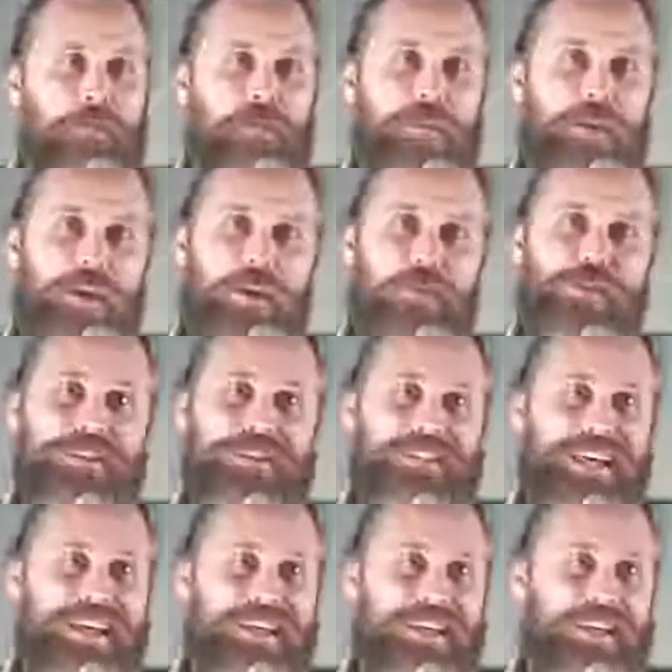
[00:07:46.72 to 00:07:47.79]
that he was
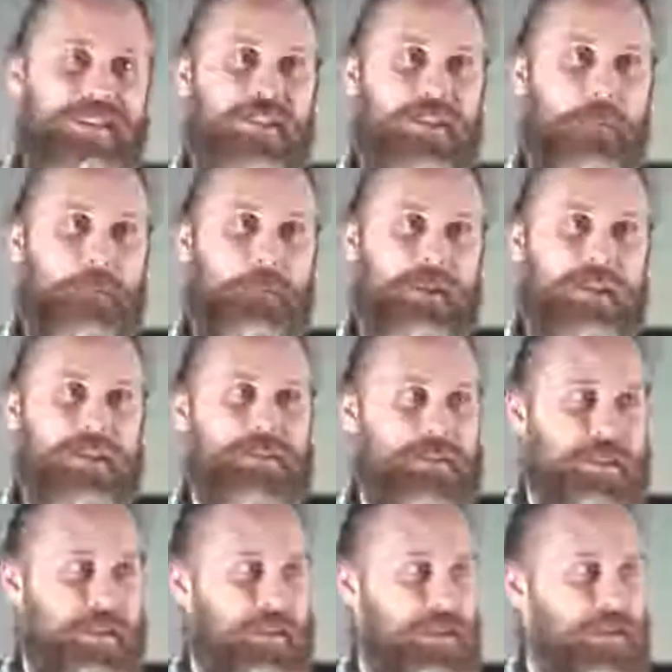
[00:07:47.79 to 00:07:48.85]
saying that
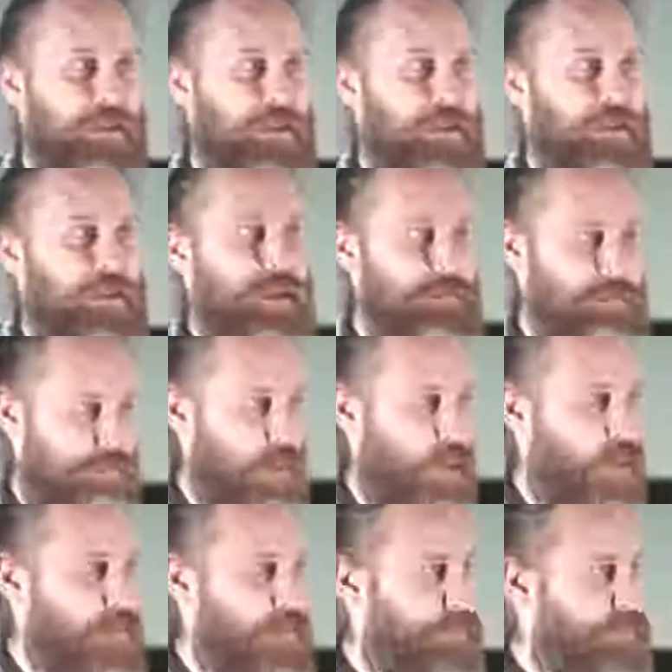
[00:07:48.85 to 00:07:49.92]
blessing
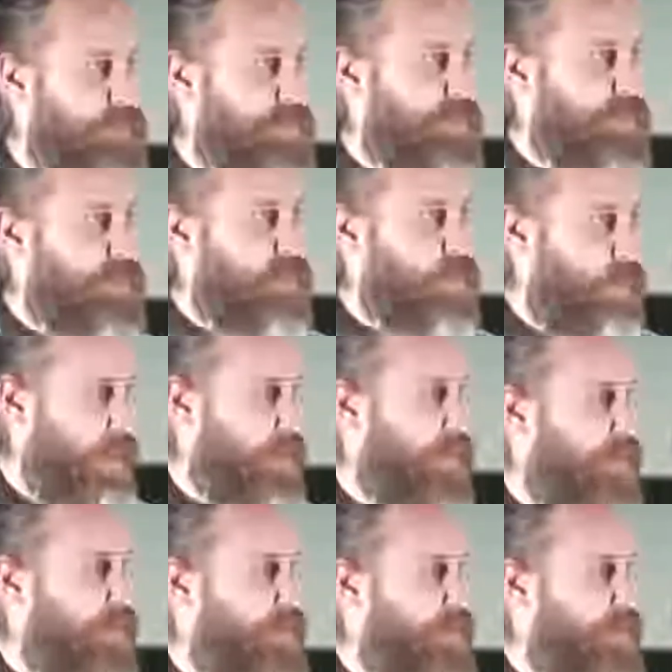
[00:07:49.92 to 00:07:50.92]
involves wealth.